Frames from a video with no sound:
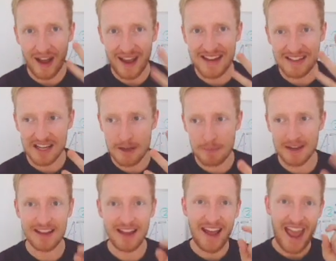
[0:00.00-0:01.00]

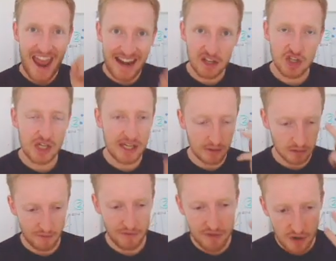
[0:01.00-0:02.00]
ATP, energy yield
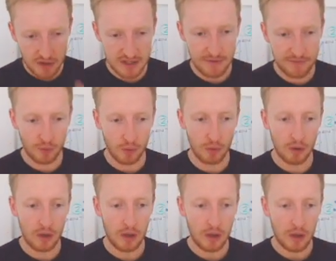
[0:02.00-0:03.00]
of 34.
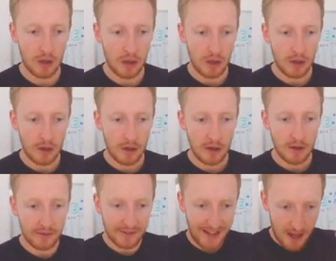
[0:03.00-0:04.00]

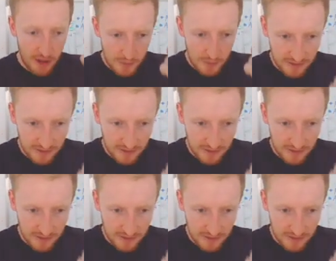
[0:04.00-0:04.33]
Now that we're